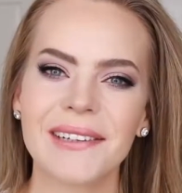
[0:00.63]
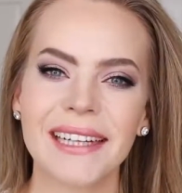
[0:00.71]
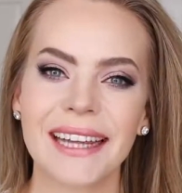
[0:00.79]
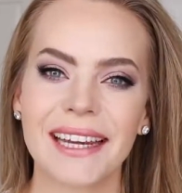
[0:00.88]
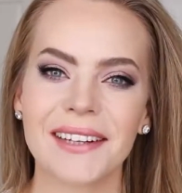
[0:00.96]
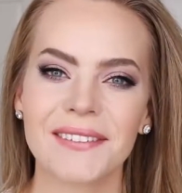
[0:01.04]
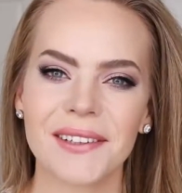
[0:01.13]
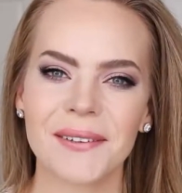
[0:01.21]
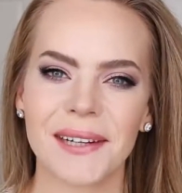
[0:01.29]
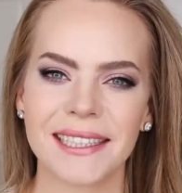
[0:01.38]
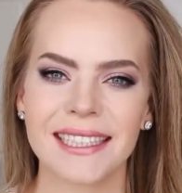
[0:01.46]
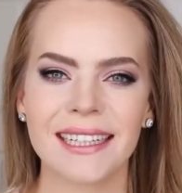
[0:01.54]
everyone, thank you for
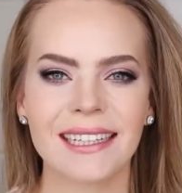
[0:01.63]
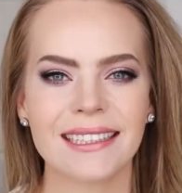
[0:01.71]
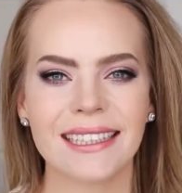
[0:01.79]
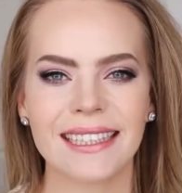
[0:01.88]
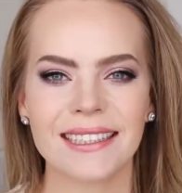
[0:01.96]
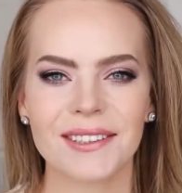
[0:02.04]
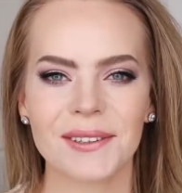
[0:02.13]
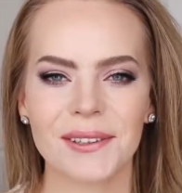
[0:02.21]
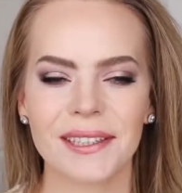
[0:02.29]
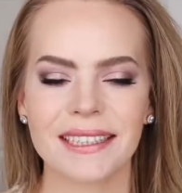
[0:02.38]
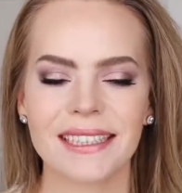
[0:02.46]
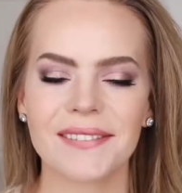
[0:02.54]
watching. Today's
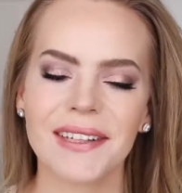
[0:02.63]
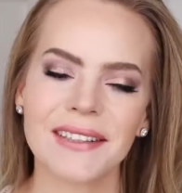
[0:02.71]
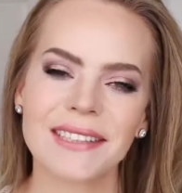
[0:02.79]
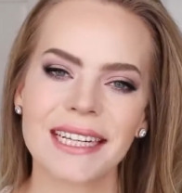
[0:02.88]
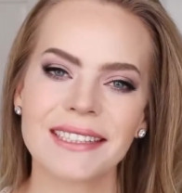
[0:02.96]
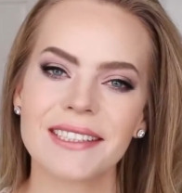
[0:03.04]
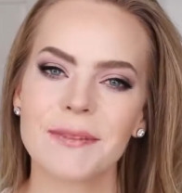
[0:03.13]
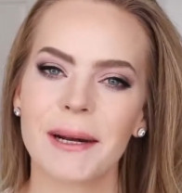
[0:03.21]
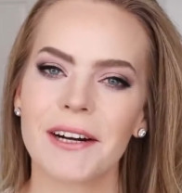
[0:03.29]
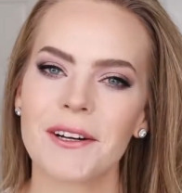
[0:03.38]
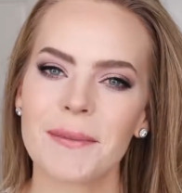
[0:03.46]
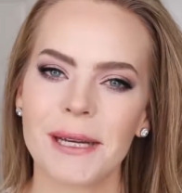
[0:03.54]
tutorial is a Valentine's
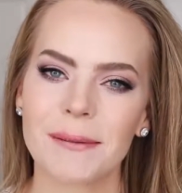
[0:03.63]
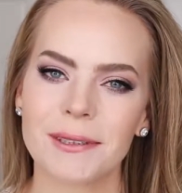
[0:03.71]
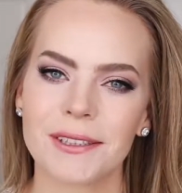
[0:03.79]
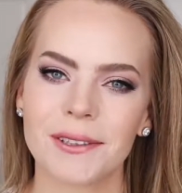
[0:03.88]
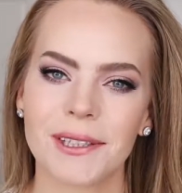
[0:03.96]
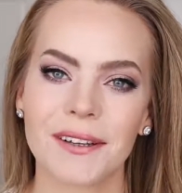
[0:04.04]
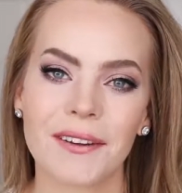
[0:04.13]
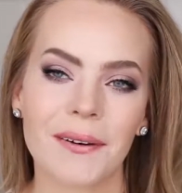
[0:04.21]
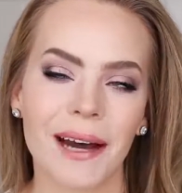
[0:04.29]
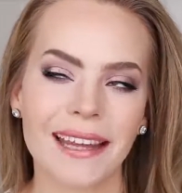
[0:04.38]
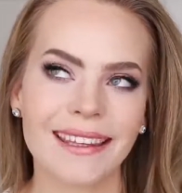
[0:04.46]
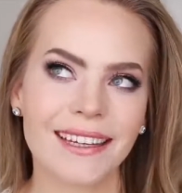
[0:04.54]
inspired makeup tutorial, though
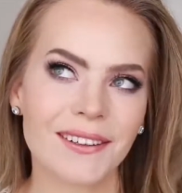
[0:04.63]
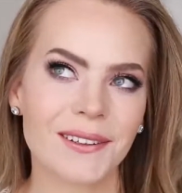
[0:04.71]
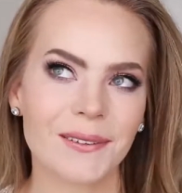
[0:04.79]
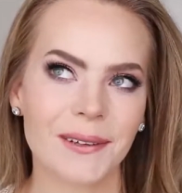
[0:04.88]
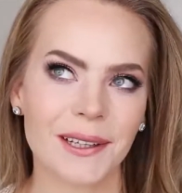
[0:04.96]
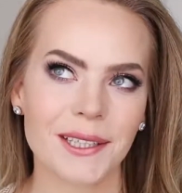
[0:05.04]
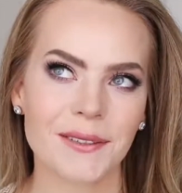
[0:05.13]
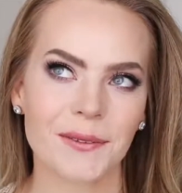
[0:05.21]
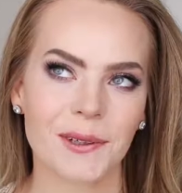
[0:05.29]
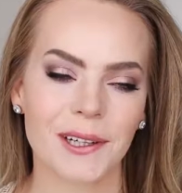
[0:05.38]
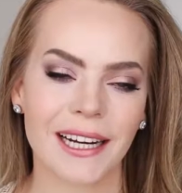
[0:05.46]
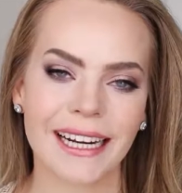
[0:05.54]
I think you could wear this
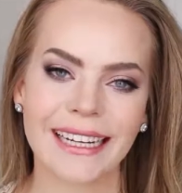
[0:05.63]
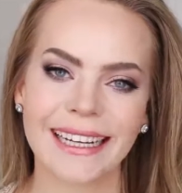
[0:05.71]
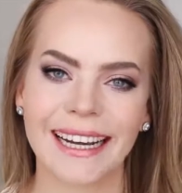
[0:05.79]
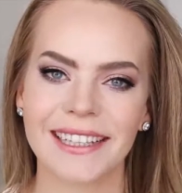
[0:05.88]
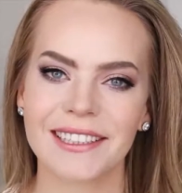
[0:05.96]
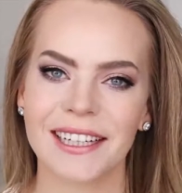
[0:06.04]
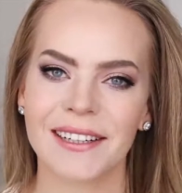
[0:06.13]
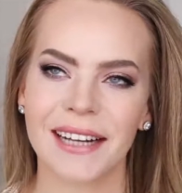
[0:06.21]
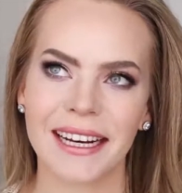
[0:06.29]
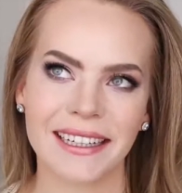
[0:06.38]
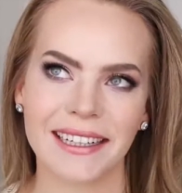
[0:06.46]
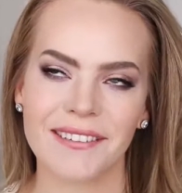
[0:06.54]
for any occasion,
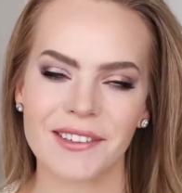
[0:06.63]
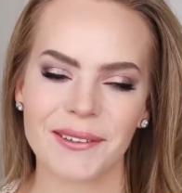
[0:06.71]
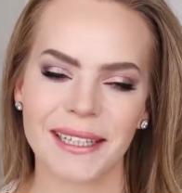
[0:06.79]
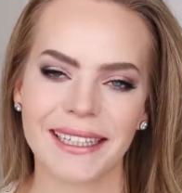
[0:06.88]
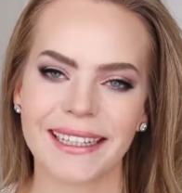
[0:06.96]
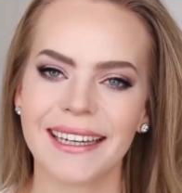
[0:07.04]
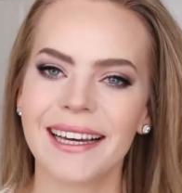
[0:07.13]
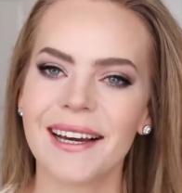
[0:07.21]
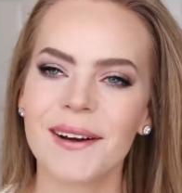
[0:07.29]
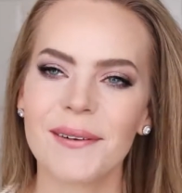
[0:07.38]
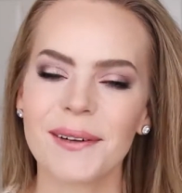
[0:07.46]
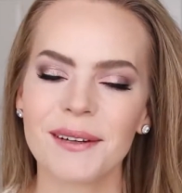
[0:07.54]
any day of the week,
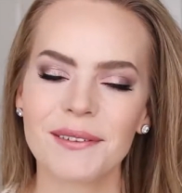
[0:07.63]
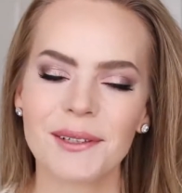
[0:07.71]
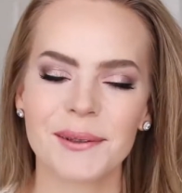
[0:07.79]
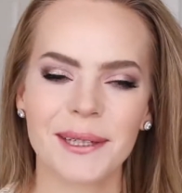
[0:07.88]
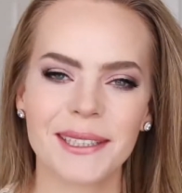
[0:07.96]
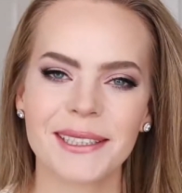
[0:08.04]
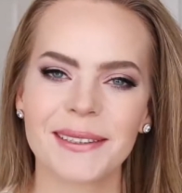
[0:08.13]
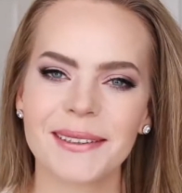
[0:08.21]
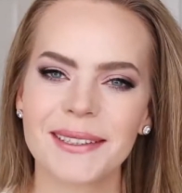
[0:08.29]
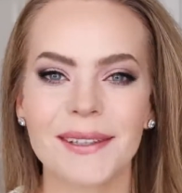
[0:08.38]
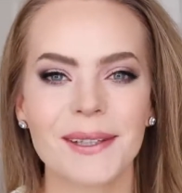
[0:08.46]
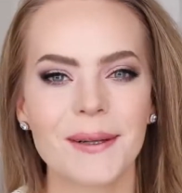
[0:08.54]
whatever you want to do.
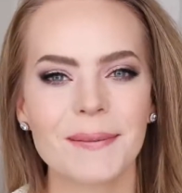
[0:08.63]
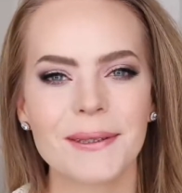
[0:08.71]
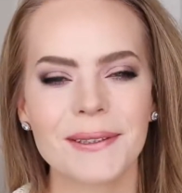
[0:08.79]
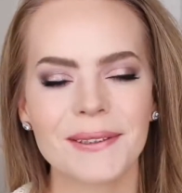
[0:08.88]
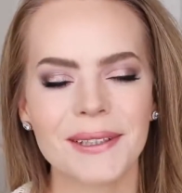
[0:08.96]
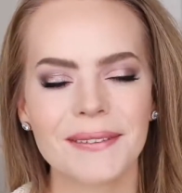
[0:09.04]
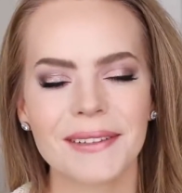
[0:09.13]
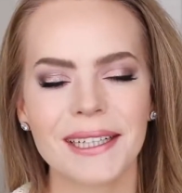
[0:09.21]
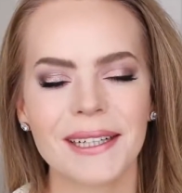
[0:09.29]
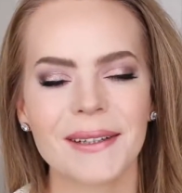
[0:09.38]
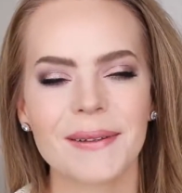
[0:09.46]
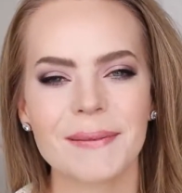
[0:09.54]
So I hope you enjoy the
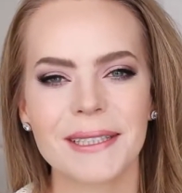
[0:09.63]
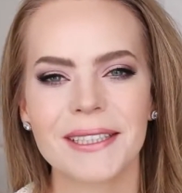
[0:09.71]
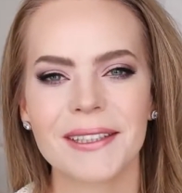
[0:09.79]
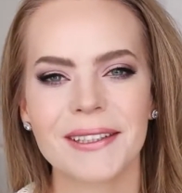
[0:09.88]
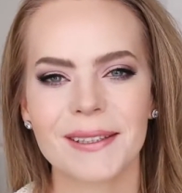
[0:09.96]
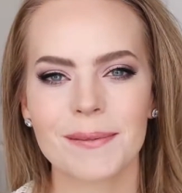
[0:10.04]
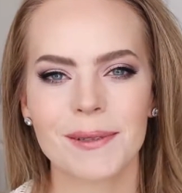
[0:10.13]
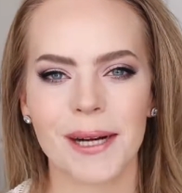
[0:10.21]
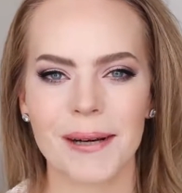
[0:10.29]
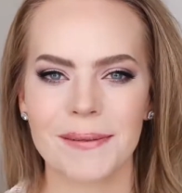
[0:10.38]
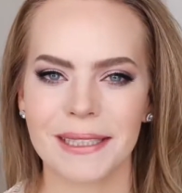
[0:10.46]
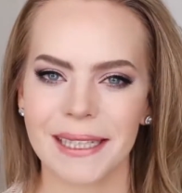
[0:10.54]
video. Be sure to
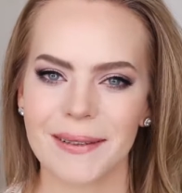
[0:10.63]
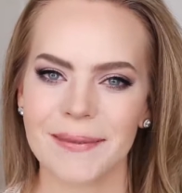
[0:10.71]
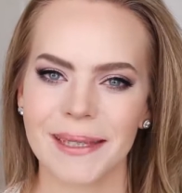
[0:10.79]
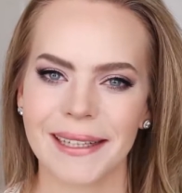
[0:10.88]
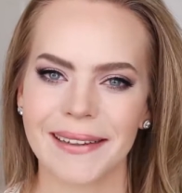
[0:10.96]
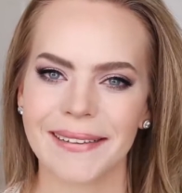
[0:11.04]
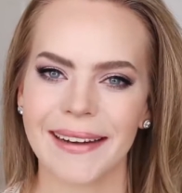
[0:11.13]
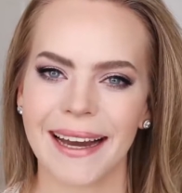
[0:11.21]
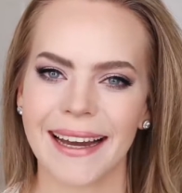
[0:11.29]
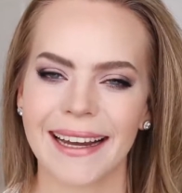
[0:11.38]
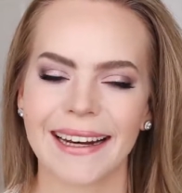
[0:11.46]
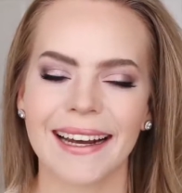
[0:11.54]
subscribe down below
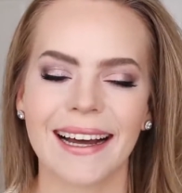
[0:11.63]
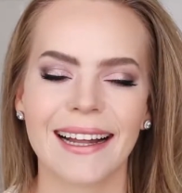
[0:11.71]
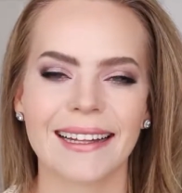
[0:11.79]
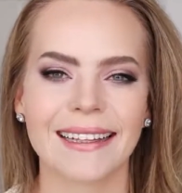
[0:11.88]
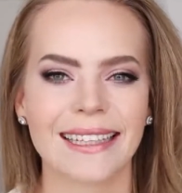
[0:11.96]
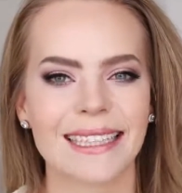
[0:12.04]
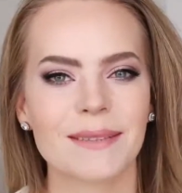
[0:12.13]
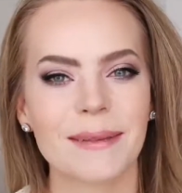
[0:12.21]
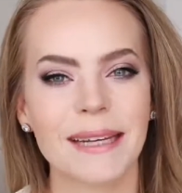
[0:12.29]
and let's